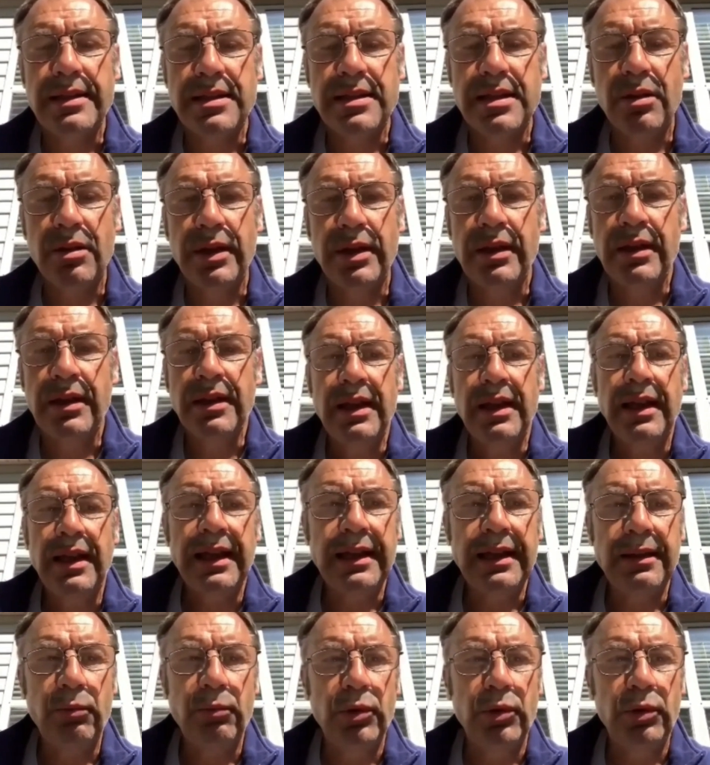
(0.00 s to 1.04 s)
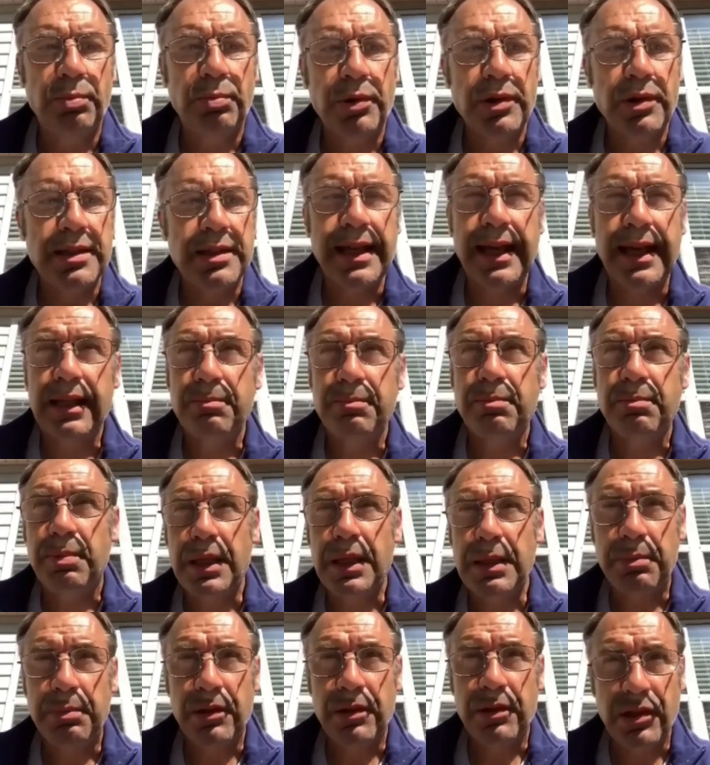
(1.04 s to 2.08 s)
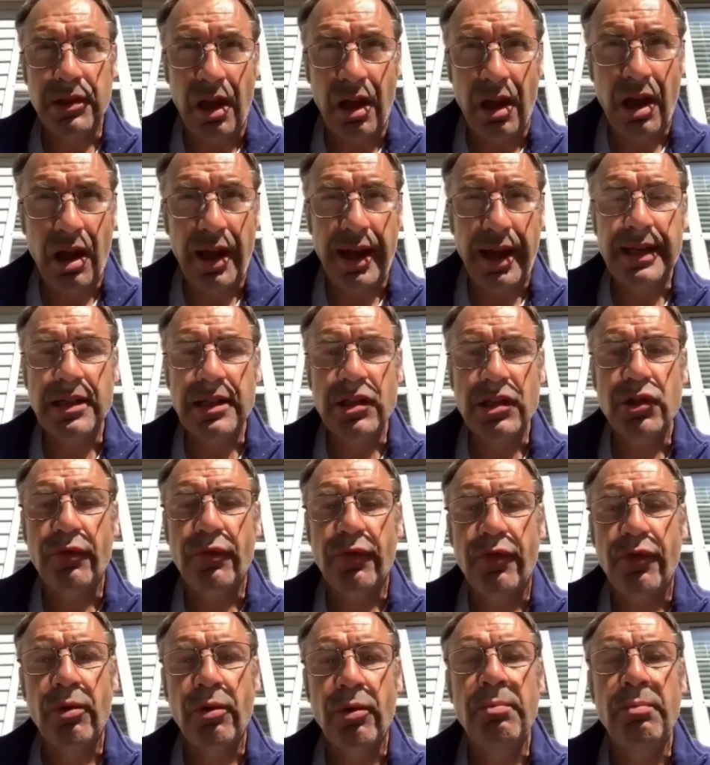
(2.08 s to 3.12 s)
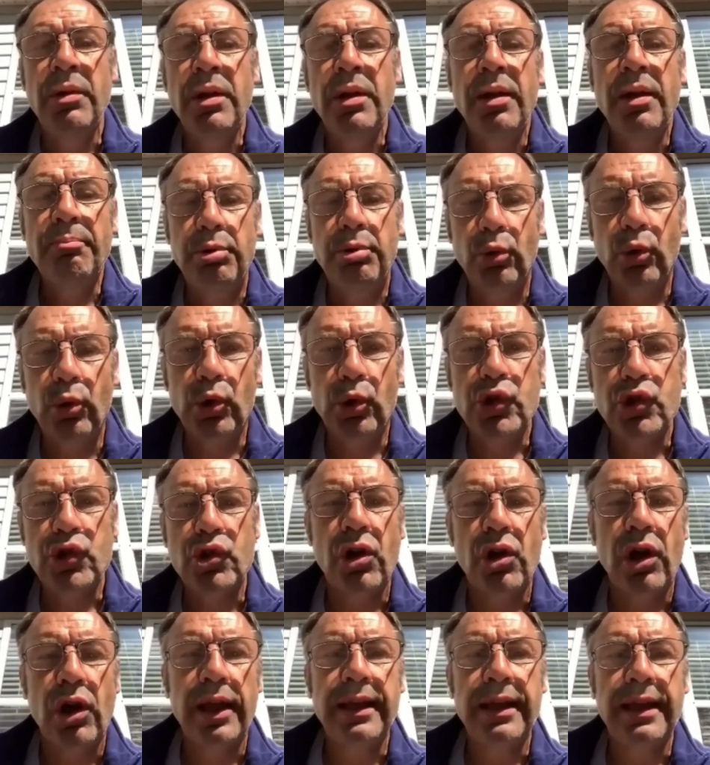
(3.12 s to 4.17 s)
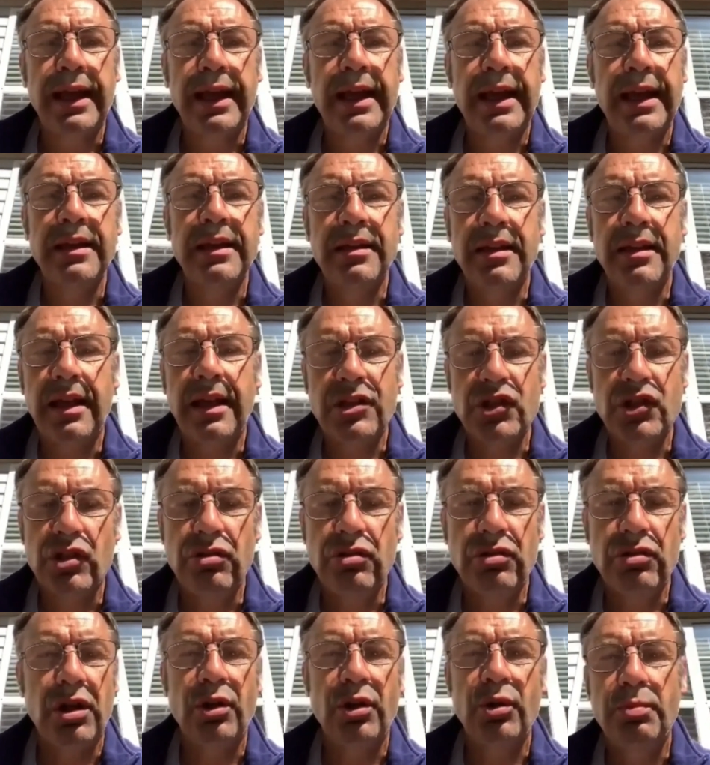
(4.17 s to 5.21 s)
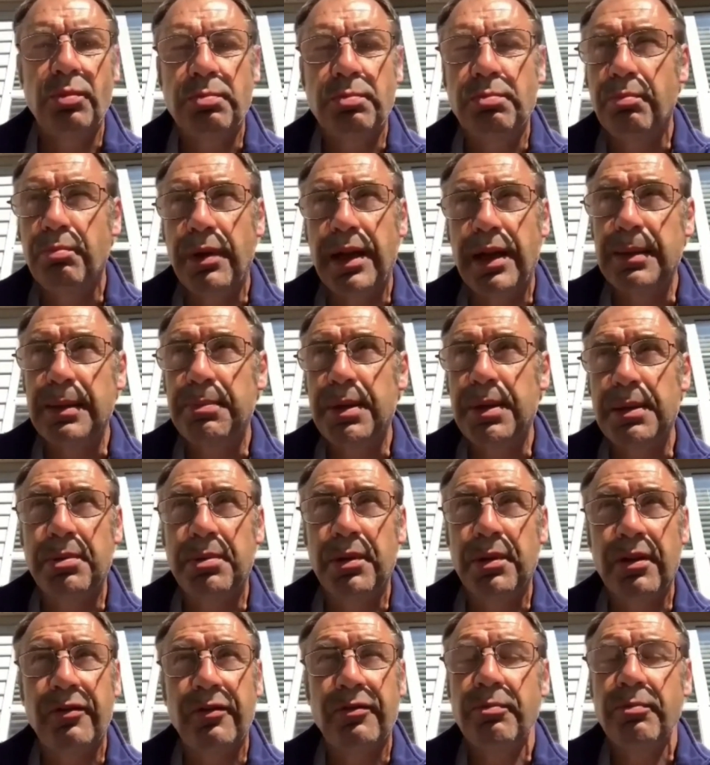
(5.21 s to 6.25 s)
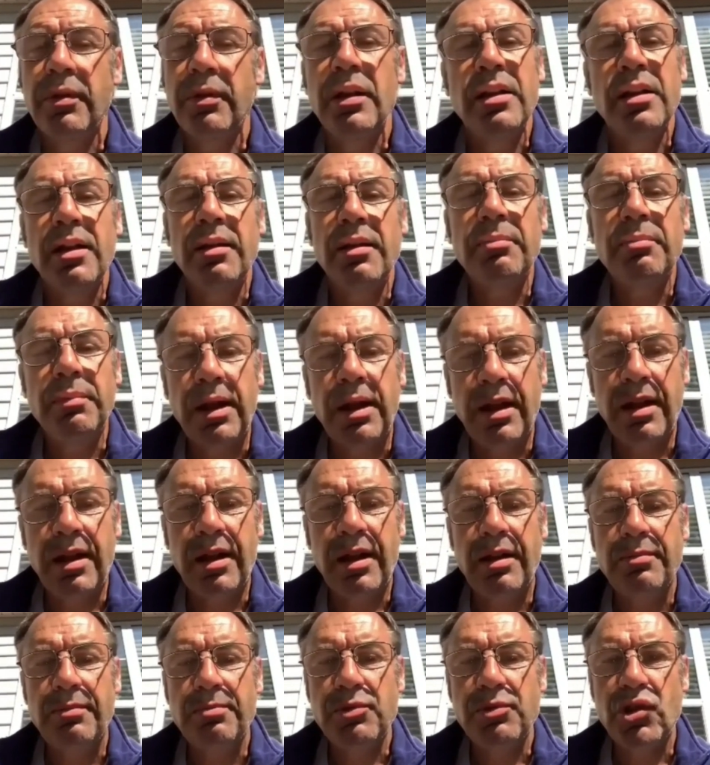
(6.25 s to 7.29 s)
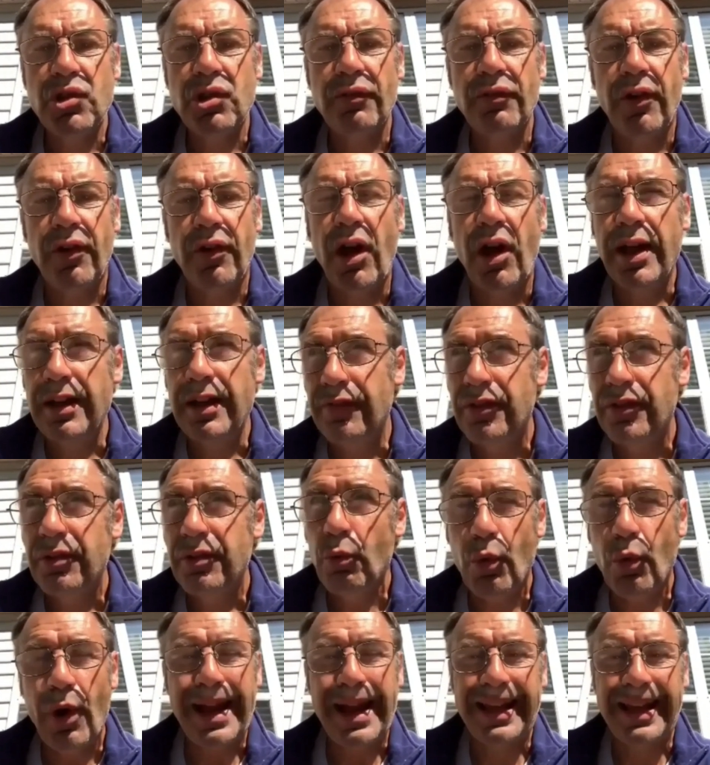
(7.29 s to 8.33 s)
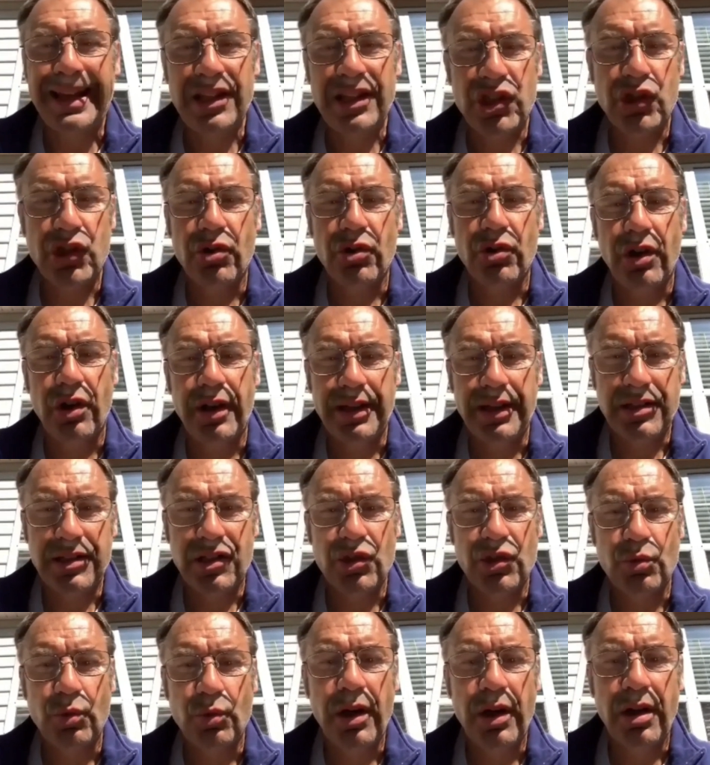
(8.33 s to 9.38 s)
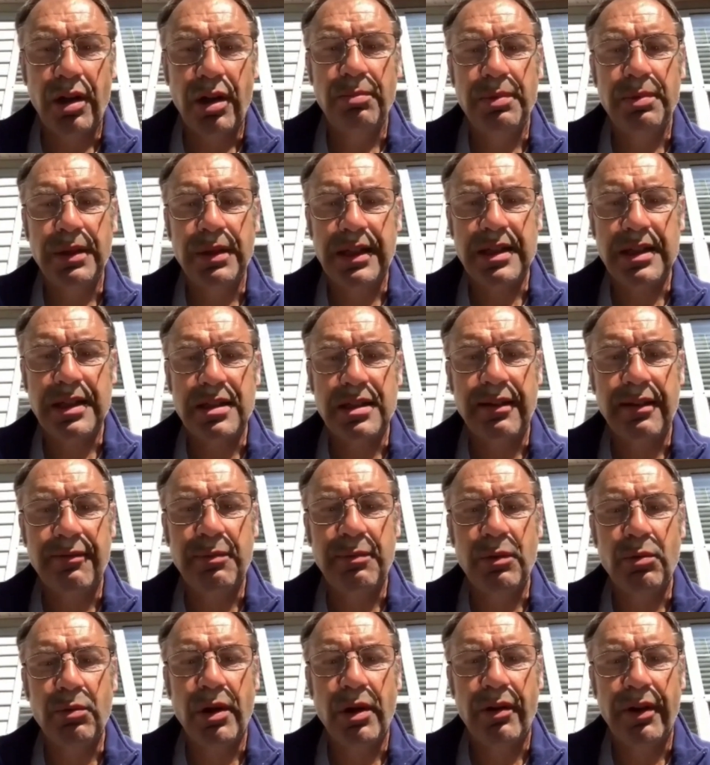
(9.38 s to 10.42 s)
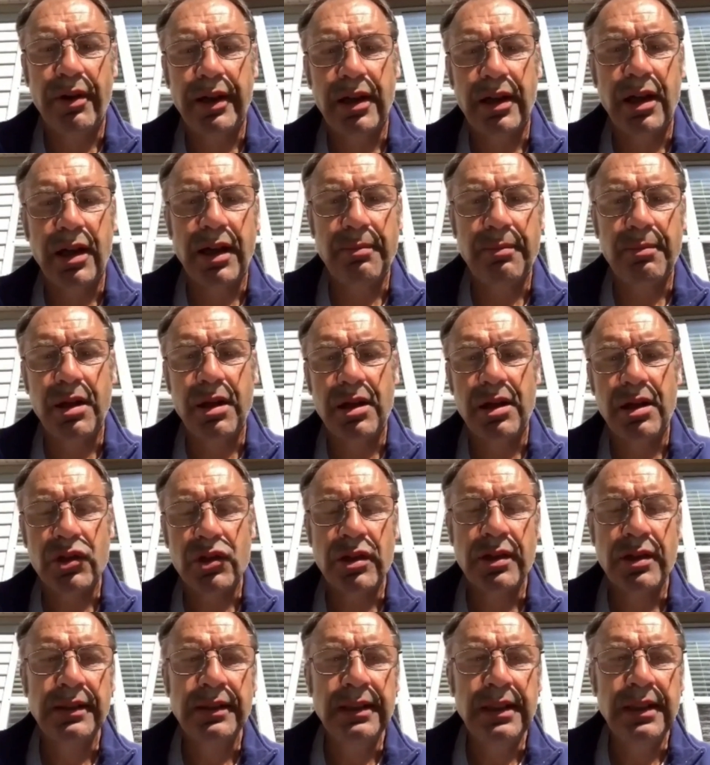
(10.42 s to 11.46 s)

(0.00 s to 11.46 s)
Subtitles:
So it will protect people's eyes from ball strike. And as you know, many people have survived racket strikes as well because they've been wearing an eye mask.